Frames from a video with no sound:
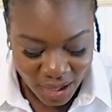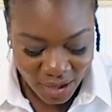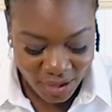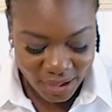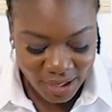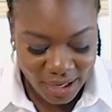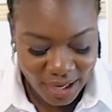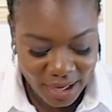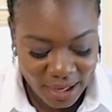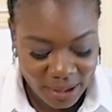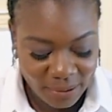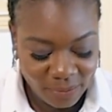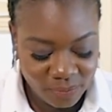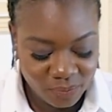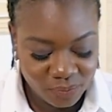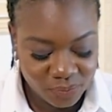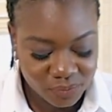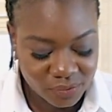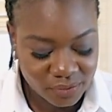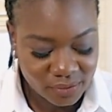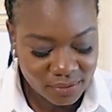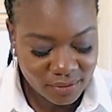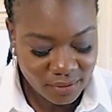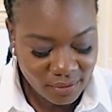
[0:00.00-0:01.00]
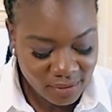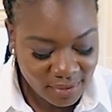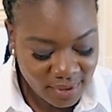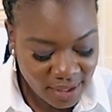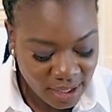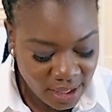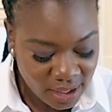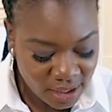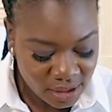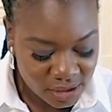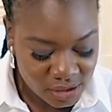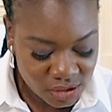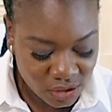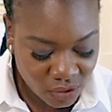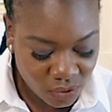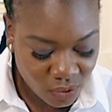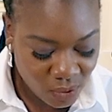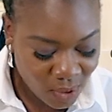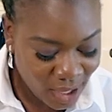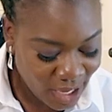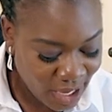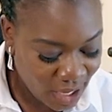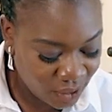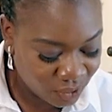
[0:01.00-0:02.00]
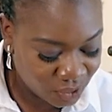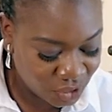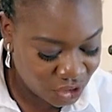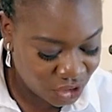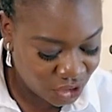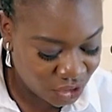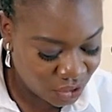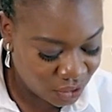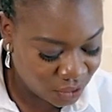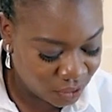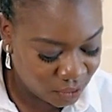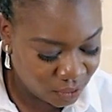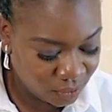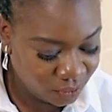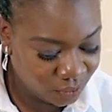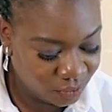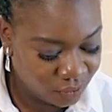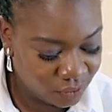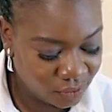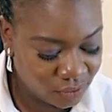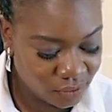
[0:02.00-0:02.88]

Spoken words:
Okay, so what I'll do,